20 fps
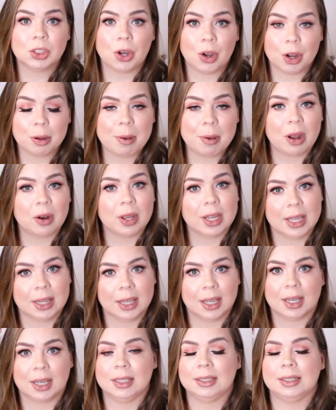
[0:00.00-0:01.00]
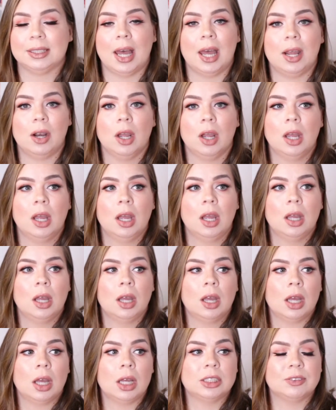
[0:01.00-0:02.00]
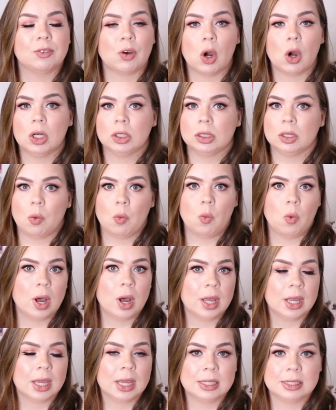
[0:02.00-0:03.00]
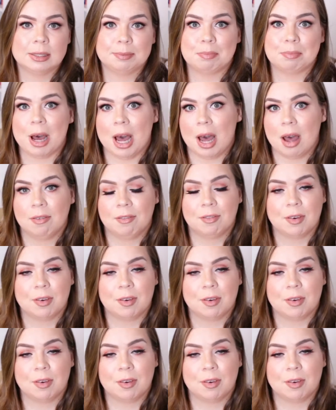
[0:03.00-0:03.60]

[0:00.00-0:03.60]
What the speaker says: talk about, again, like I said, as far as what gets bought